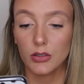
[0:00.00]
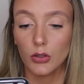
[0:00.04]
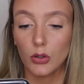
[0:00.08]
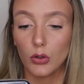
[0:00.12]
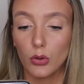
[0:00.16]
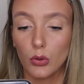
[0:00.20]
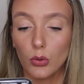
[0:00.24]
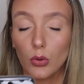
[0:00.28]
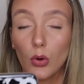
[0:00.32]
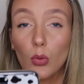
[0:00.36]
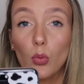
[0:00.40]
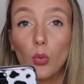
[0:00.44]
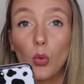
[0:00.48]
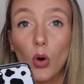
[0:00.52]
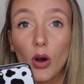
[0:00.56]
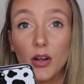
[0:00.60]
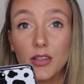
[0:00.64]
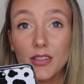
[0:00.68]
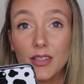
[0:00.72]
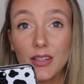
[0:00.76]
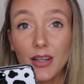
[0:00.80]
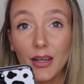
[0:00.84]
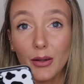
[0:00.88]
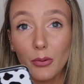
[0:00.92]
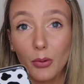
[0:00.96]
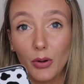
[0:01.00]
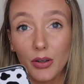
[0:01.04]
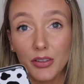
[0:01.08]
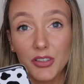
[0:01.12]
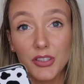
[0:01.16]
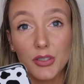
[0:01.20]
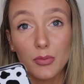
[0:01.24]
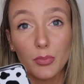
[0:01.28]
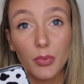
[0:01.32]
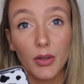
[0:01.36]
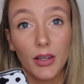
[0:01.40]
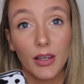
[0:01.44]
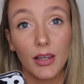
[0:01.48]
So what did I want
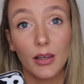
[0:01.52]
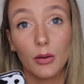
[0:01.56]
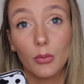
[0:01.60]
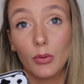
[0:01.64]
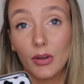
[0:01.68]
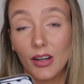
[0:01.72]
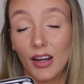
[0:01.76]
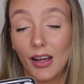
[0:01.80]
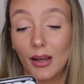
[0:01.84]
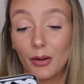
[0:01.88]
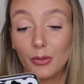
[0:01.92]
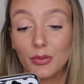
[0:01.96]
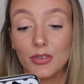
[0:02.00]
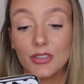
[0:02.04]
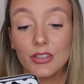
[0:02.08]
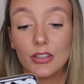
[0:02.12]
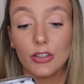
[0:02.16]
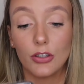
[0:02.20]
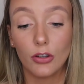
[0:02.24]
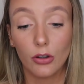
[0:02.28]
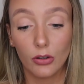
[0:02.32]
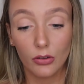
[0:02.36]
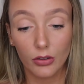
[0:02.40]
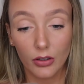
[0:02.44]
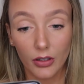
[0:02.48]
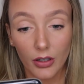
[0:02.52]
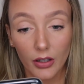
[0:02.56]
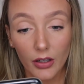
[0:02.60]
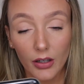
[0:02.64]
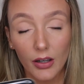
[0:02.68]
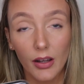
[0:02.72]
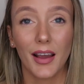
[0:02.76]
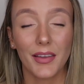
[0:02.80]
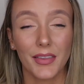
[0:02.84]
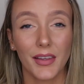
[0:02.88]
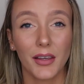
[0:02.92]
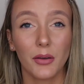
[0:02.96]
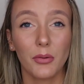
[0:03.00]
to be when I was younger?
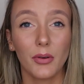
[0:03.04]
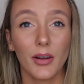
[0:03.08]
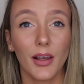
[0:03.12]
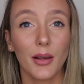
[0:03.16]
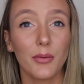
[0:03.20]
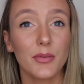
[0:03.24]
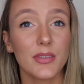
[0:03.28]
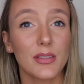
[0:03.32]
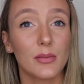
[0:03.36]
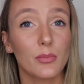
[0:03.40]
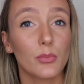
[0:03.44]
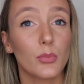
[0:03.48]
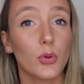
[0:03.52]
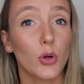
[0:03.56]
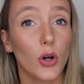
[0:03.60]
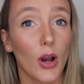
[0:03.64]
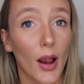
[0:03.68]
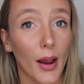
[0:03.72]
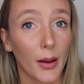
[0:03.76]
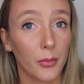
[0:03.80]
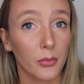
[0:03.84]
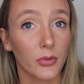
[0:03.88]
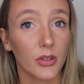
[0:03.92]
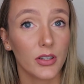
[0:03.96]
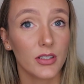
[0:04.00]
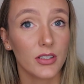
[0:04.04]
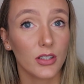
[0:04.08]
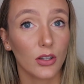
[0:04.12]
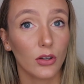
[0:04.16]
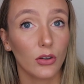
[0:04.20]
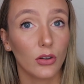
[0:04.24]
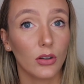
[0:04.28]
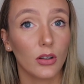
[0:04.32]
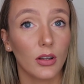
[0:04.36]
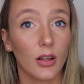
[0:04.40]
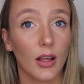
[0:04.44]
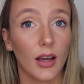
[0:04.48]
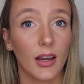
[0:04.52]
I think when I was in primary
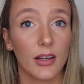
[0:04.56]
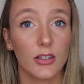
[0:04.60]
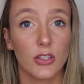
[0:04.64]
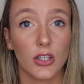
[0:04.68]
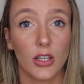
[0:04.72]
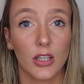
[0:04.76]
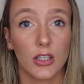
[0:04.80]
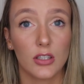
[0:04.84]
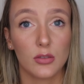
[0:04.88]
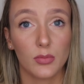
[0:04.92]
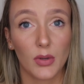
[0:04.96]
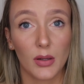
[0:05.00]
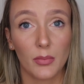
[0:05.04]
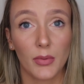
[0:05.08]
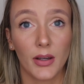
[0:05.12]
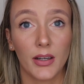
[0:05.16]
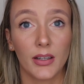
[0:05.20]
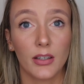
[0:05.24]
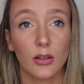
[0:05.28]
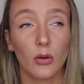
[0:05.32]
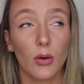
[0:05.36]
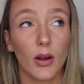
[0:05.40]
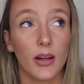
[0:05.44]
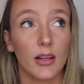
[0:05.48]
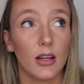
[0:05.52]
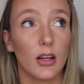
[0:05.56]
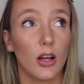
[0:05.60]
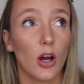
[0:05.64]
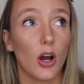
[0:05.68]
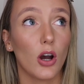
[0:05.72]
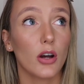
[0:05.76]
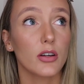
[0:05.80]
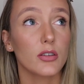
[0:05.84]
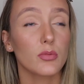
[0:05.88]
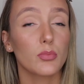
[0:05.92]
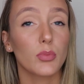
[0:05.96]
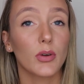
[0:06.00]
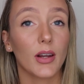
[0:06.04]
school, I changed my mind quite a
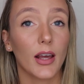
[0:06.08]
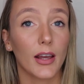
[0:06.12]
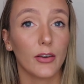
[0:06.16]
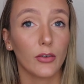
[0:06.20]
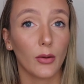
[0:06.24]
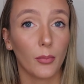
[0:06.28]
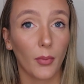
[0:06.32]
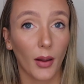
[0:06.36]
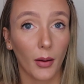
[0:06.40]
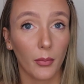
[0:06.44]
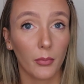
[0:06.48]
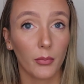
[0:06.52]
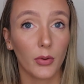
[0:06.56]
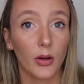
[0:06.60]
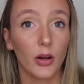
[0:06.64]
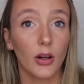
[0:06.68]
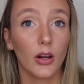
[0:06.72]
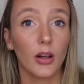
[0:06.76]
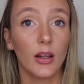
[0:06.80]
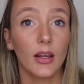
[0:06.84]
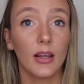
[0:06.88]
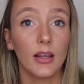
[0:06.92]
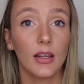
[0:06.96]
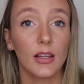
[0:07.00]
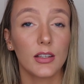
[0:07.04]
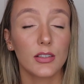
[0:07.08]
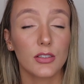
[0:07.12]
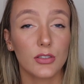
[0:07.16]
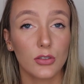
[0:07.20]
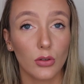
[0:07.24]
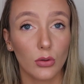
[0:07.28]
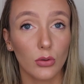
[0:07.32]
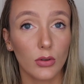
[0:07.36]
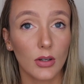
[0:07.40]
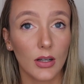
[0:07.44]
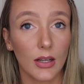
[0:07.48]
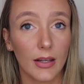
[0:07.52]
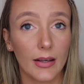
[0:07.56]
lot. But I remember
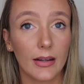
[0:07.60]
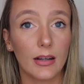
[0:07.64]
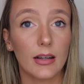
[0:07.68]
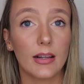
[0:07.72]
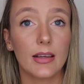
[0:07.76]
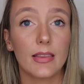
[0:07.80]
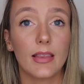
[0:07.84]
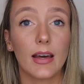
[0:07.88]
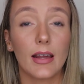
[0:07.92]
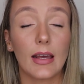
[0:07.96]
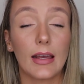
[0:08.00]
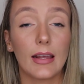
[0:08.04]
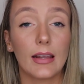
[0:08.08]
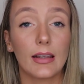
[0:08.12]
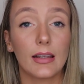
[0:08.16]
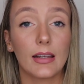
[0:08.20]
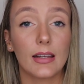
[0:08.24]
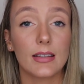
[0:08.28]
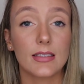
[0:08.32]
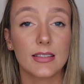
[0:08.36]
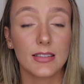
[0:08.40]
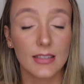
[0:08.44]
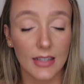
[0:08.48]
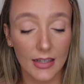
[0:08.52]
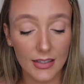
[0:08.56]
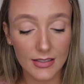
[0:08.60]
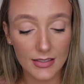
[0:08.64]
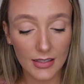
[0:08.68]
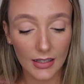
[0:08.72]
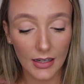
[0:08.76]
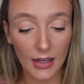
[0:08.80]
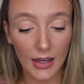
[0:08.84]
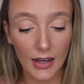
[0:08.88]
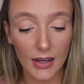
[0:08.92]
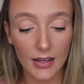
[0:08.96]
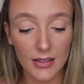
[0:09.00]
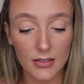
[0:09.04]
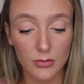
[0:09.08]
so clearly that in sixth
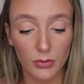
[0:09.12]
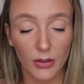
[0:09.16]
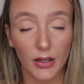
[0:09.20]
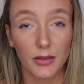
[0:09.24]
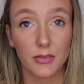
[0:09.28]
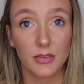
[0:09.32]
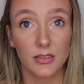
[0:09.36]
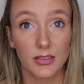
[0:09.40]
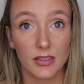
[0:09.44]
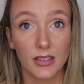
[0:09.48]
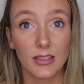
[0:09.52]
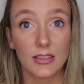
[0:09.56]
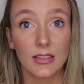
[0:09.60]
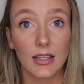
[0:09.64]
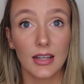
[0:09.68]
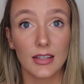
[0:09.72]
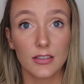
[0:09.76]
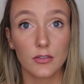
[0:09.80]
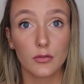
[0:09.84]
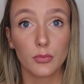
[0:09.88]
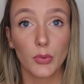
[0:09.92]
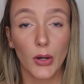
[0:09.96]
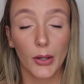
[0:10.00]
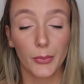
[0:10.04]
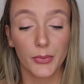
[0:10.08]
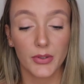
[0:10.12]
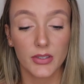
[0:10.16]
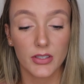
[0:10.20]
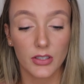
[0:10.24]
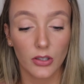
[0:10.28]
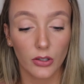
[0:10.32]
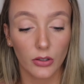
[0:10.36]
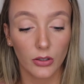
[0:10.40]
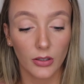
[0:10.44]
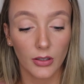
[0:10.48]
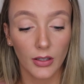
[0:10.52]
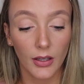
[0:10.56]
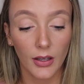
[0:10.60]
class, when I was in sixth class of primary
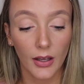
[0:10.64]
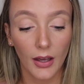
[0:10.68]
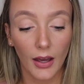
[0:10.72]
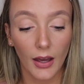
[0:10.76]
school,